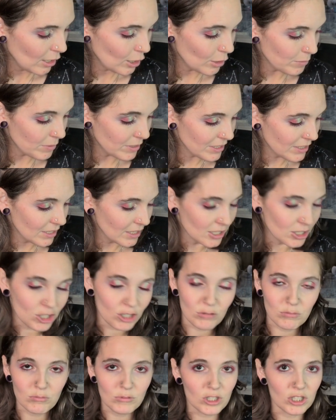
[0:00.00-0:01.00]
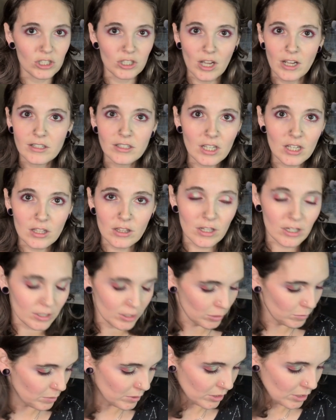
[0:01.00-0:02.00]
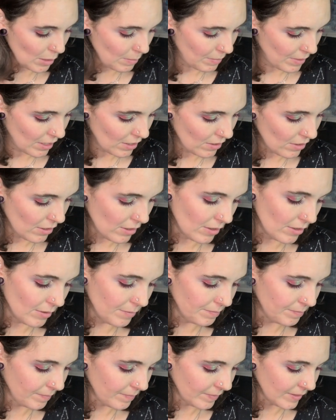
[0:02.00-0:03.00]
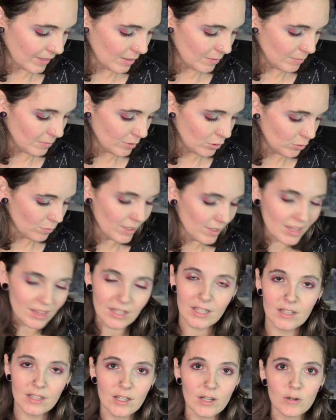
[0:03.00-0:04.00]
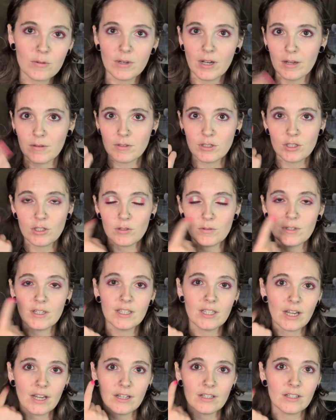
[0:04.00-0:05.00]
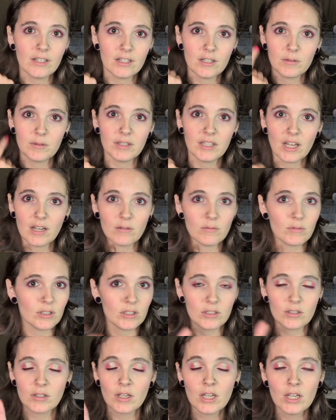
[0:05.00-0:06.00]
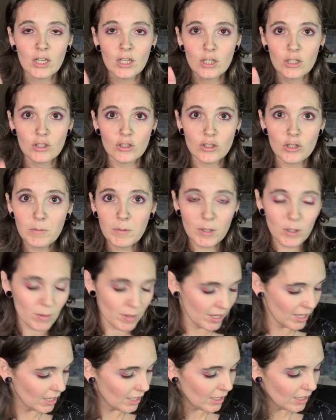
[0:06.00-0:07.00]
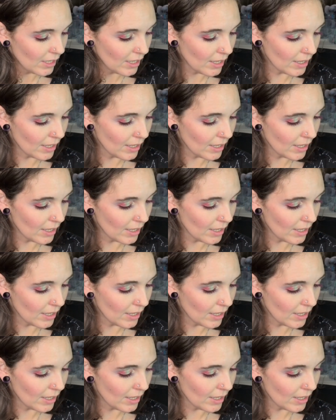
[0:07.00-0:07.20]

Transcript: Hibiscus did not take long to build up at all. Sweet Lilo, when I was doing the eyeliner with that, was super quick.